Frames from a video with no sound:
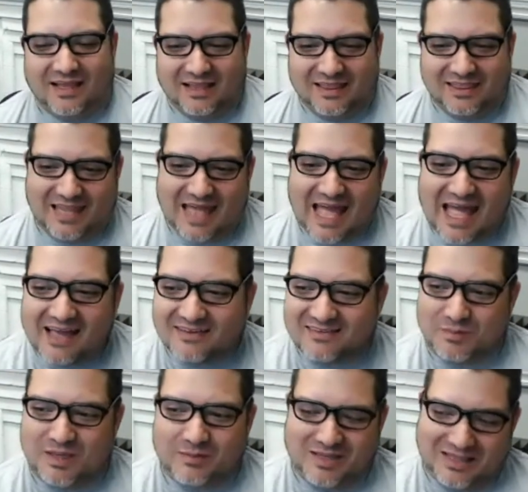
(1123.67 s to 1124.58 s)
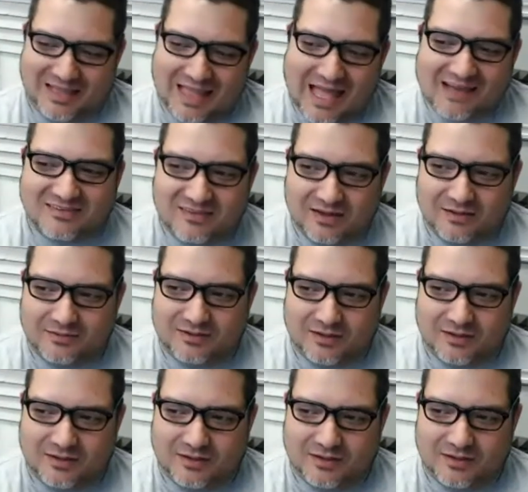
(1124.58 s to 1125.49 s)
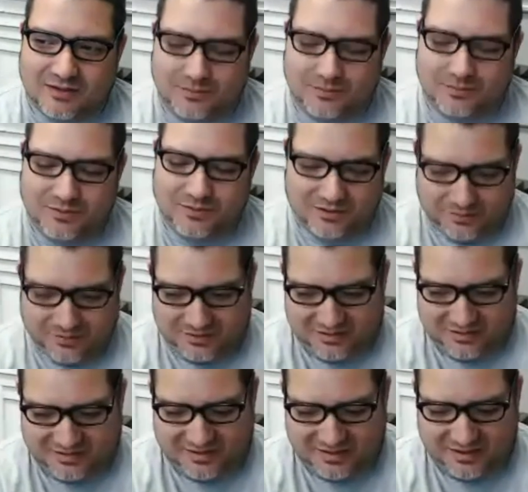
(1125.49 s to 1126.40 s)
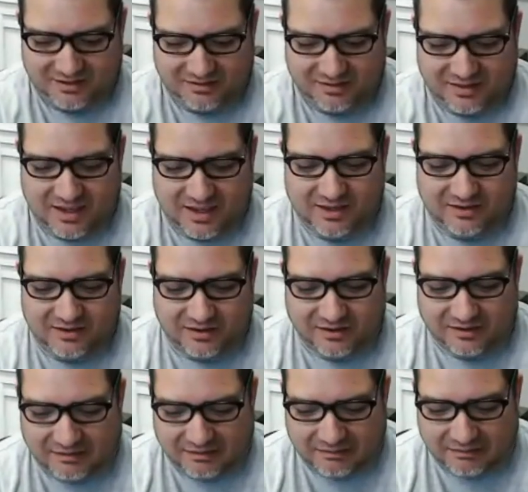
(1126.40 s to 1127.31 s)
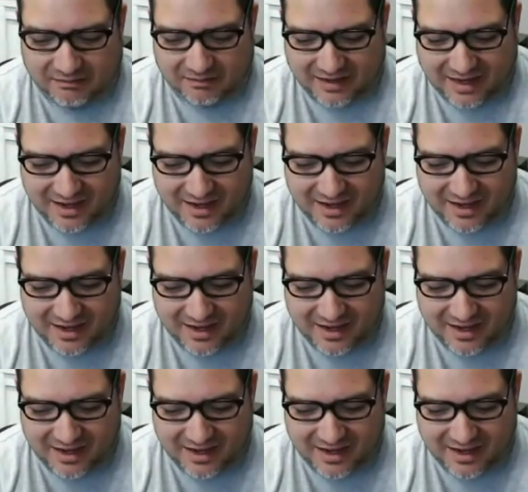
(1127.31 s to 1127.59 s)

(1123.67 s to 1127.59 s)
last WWDC, they